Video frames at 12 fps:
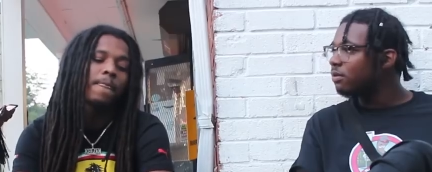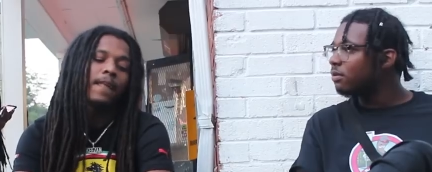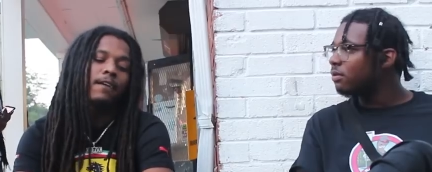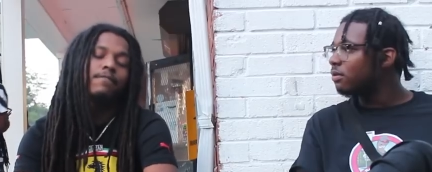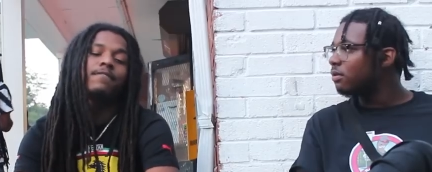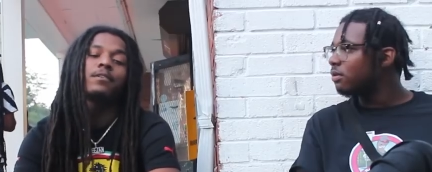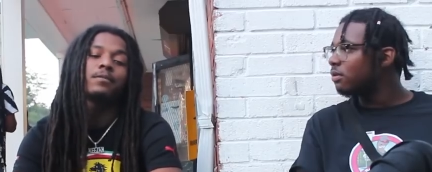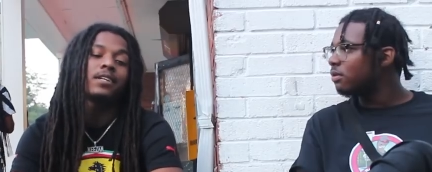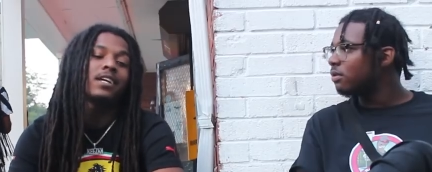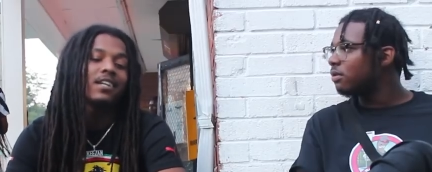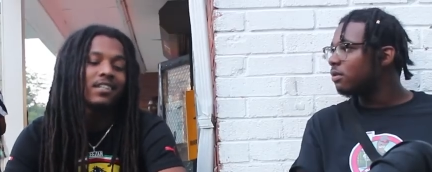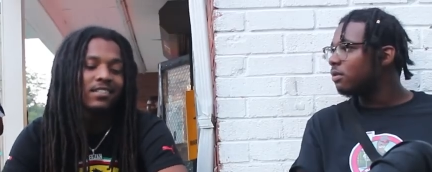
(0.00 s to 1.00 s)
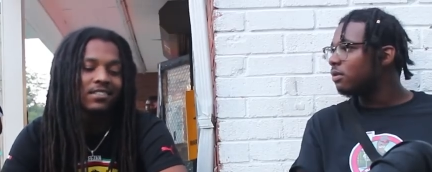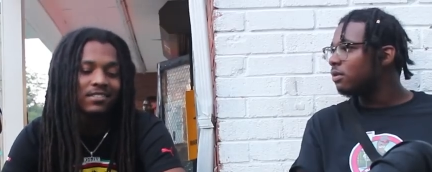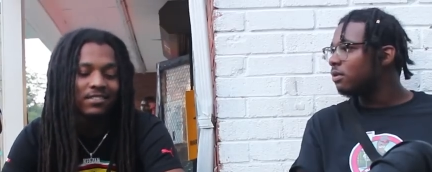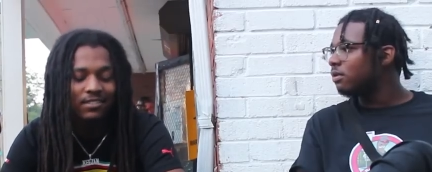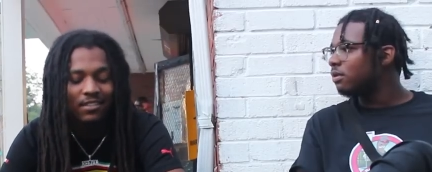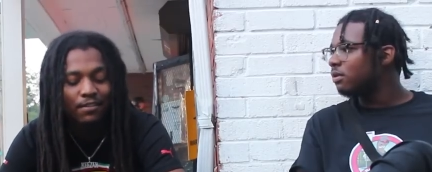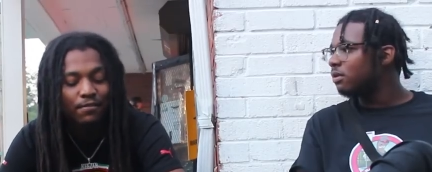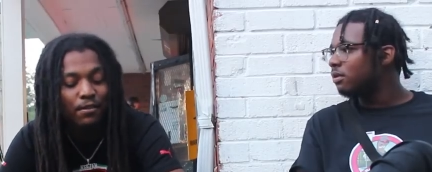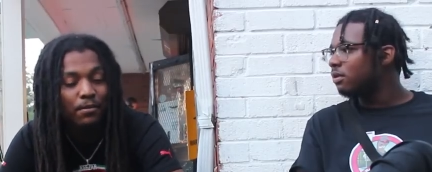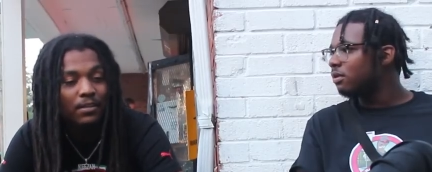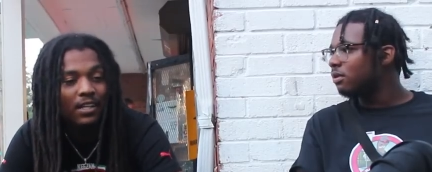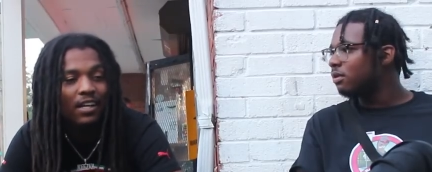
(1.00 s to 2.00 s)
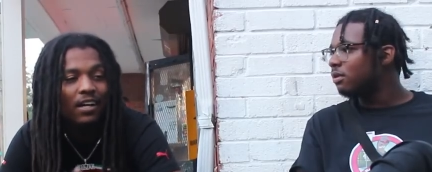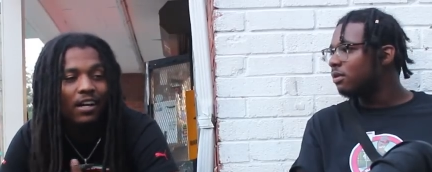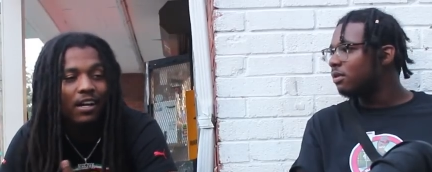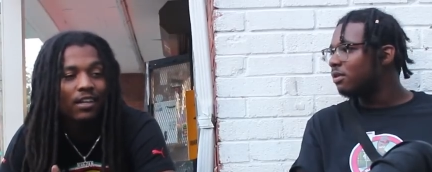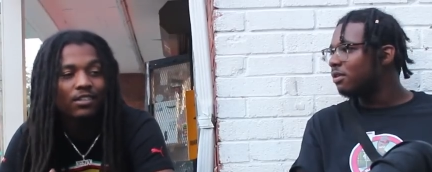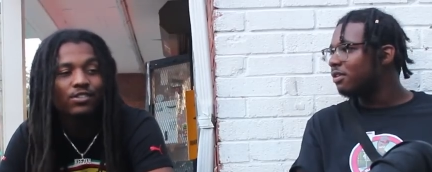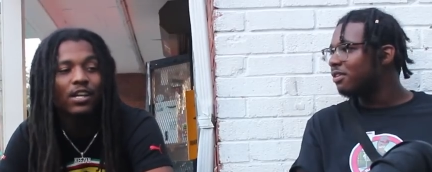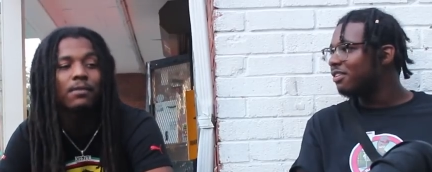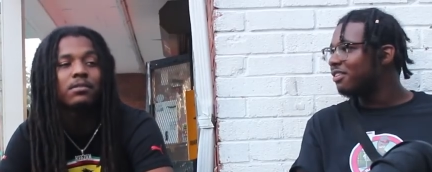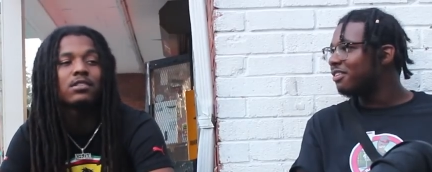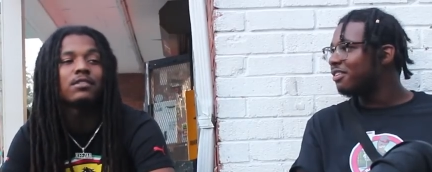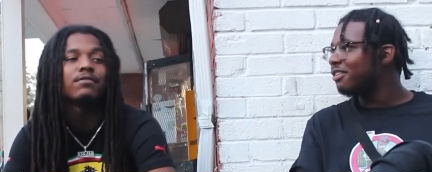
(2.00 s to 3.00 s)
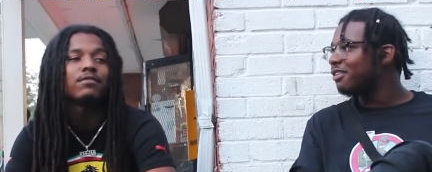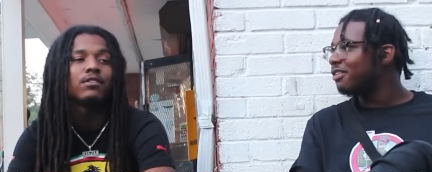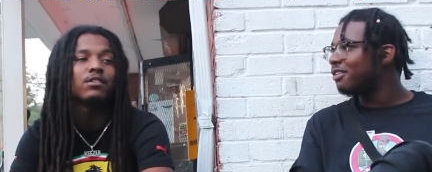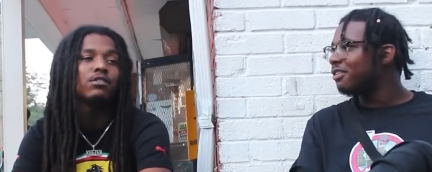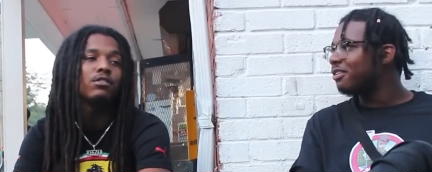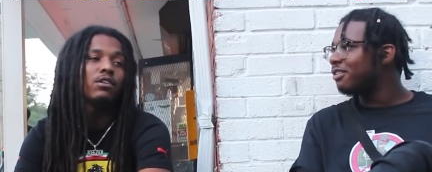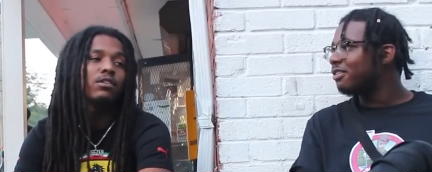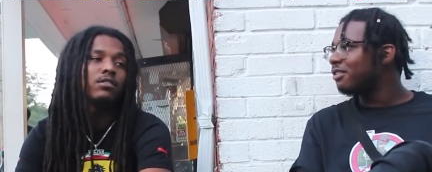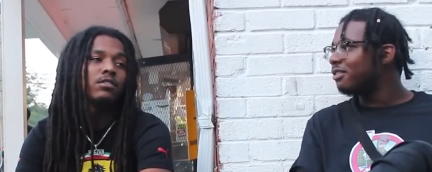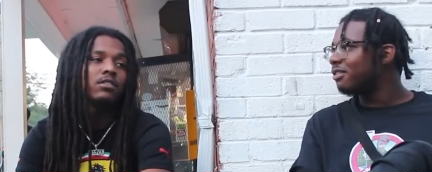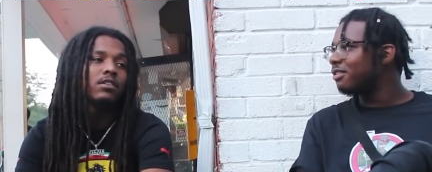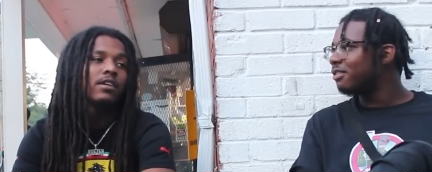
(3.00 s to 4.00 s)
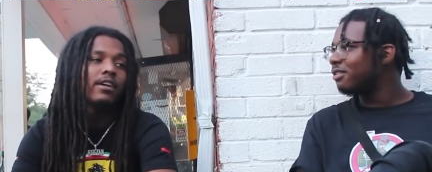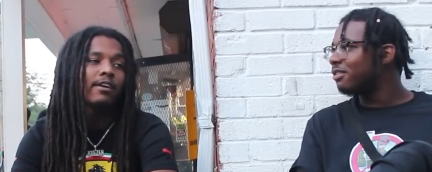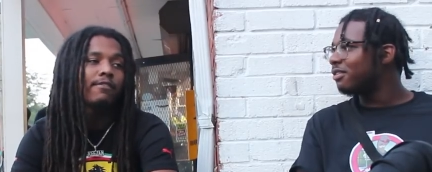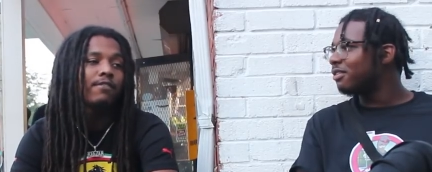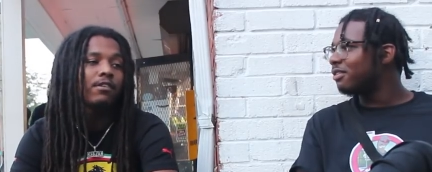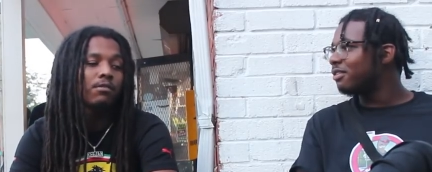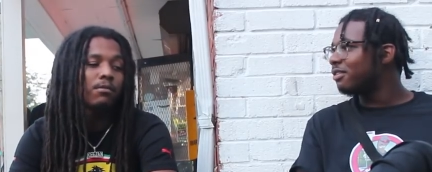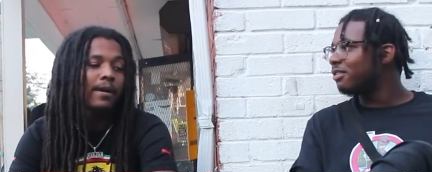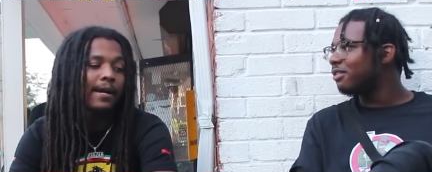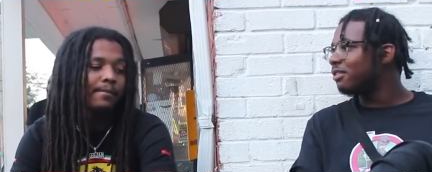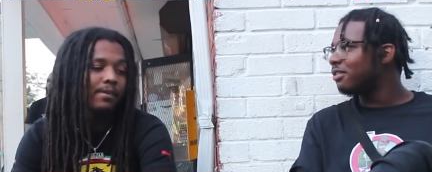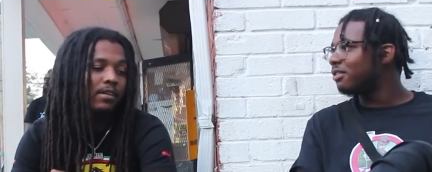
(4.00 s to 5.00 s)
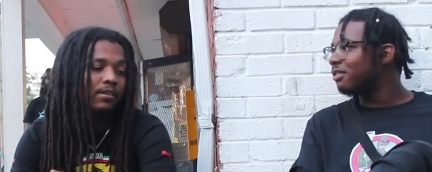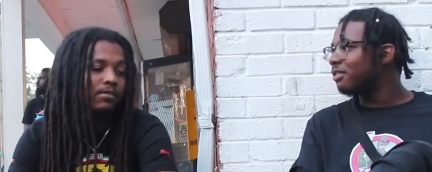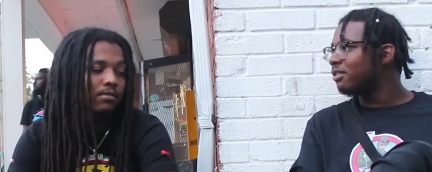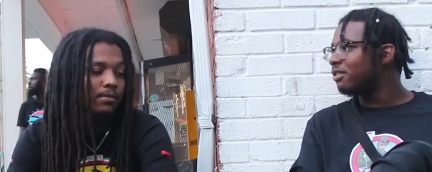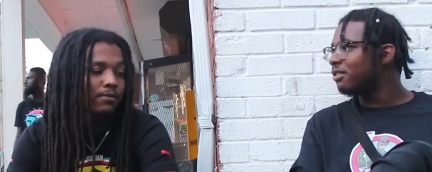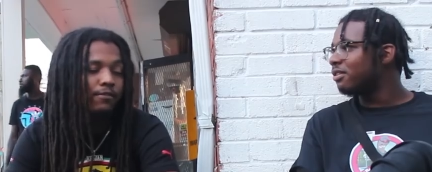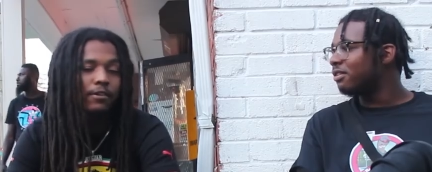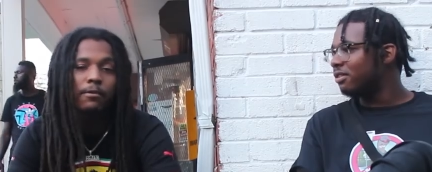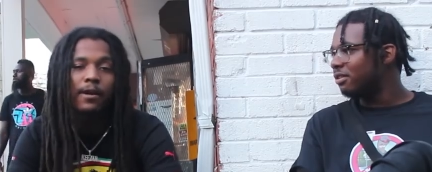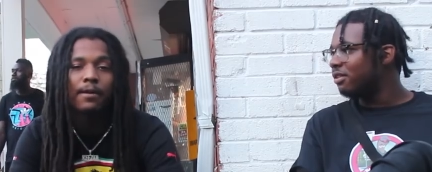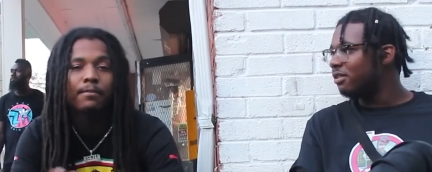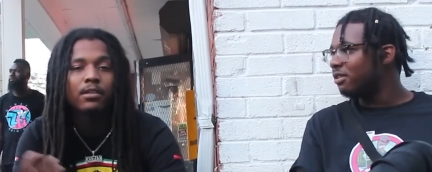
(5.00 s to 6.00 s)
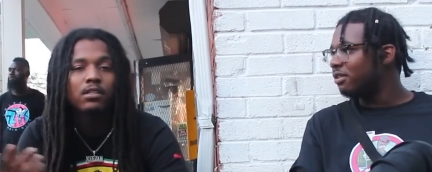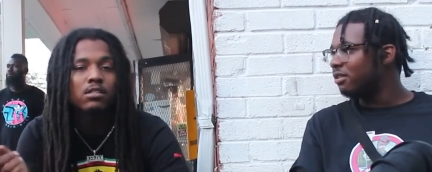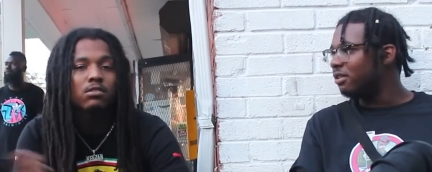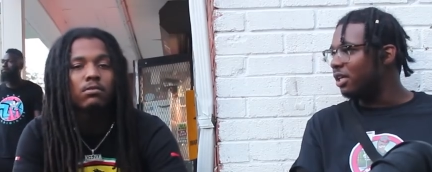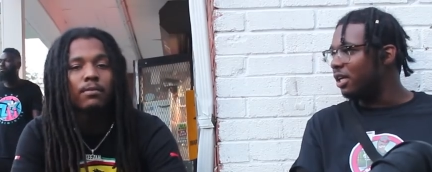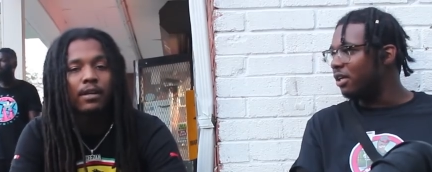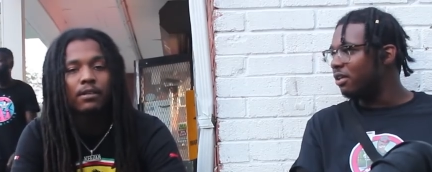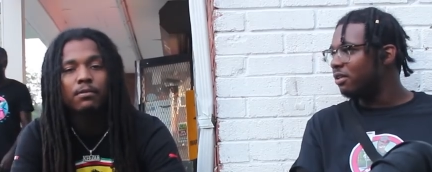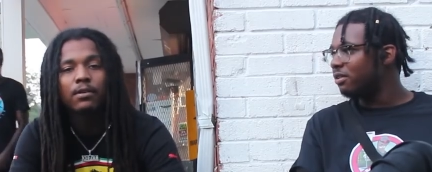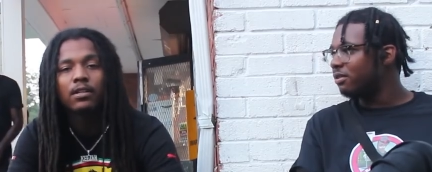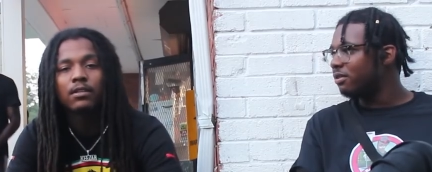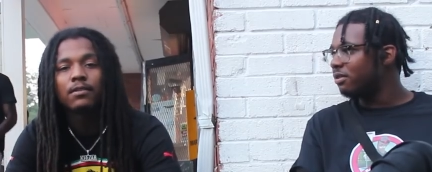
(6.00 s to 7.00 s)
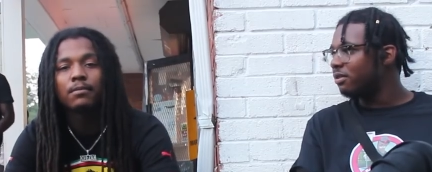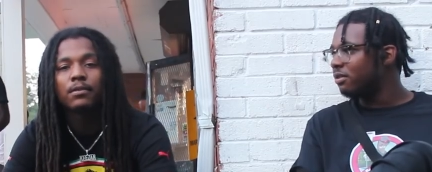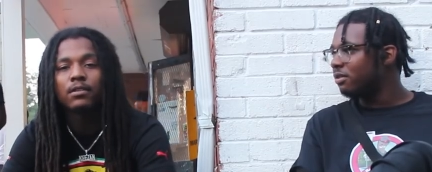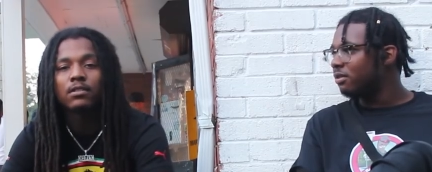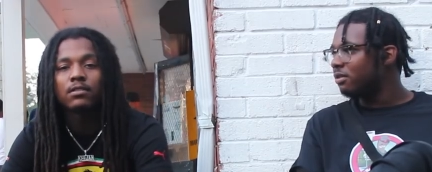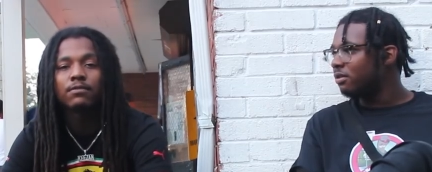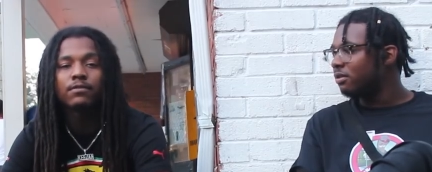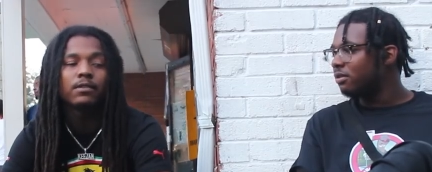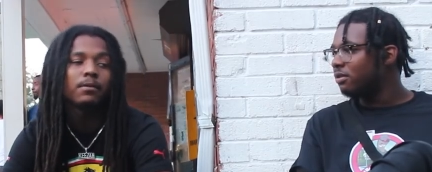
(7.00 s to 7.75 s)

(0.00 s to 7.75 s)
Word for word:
Speaker 1: I fuck with that. I fuck with that hard trap shit for real. You know, I fuck with YB, you know me? Free YB too, yeah. by the way, you know me? Free